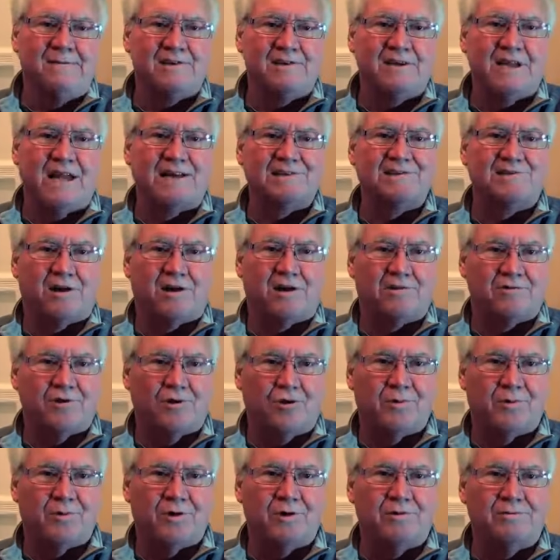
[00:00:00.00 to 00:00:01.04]
this last
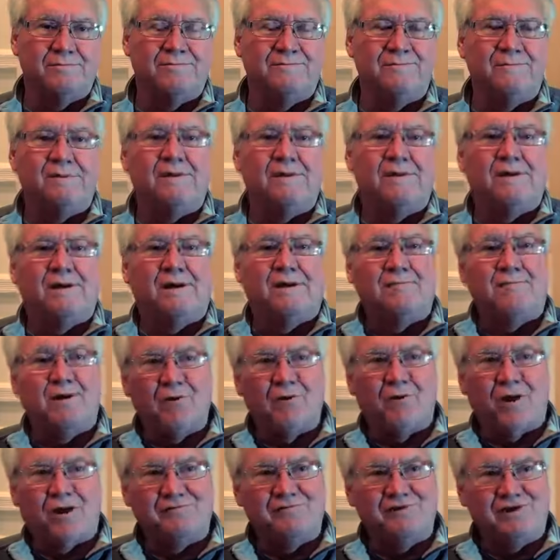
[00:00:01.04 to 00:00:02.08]
October,
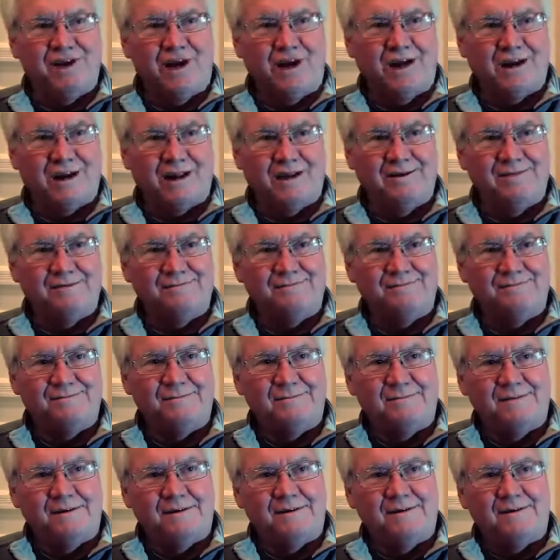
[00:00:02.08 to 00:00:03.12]
my wife Janie
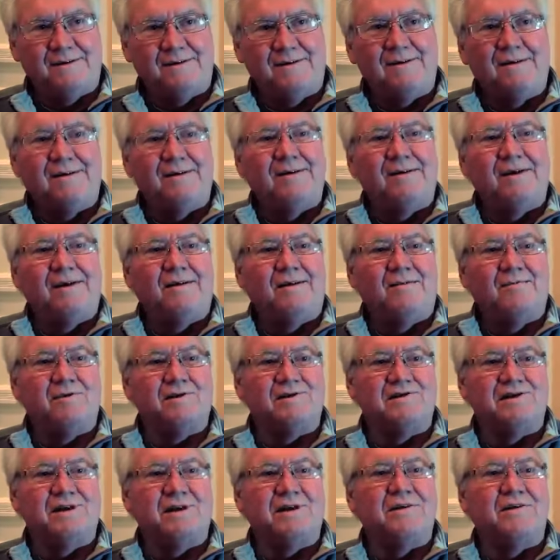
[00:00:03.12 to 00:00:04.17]

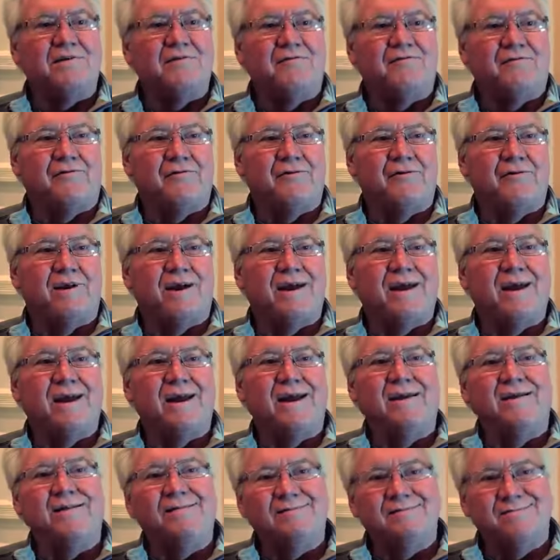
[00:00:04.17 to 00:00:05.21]
was in for
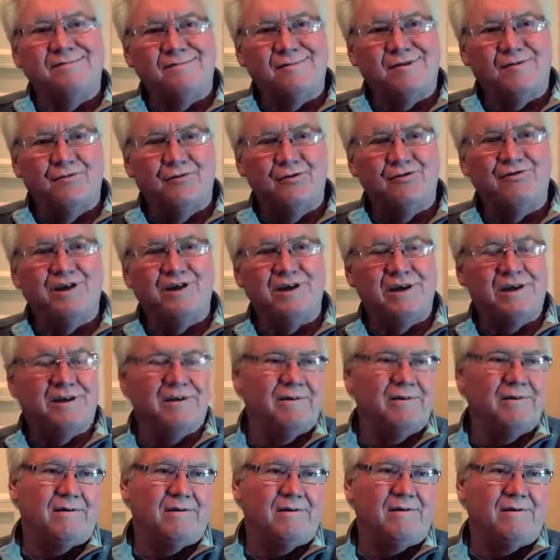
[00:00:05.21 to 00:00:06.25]
a
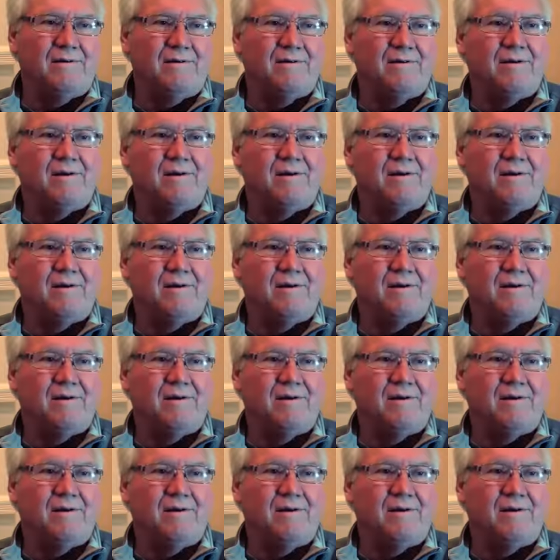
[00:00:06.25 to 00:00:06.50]
routine